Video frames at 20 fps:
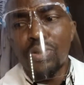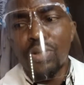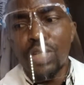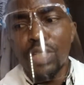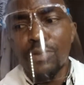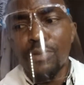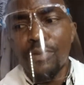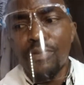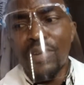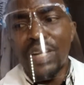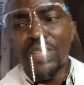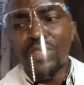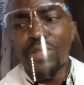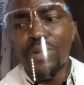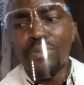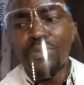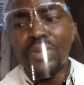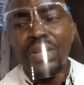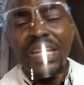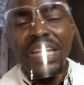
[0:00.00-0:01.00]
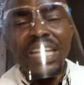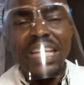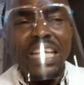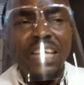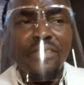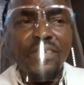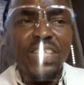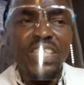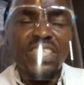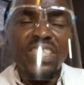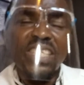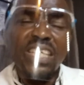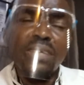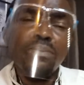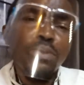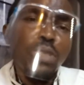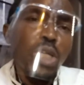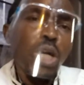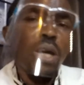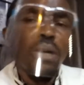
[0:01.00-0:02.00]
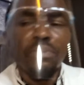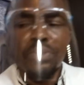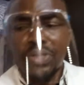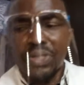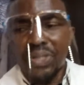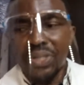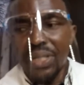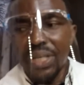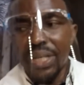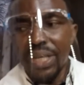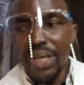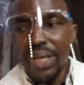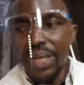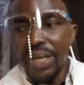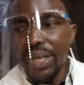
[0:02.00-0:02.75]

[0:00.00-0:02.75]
drugs provide some relief in symptoms